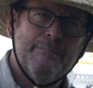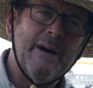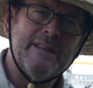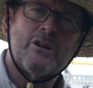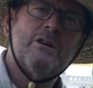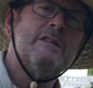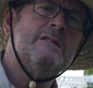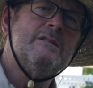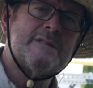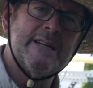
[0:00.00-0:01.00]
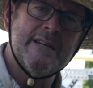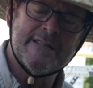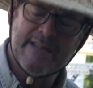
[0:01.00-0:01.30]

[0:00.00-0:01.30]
But the good news is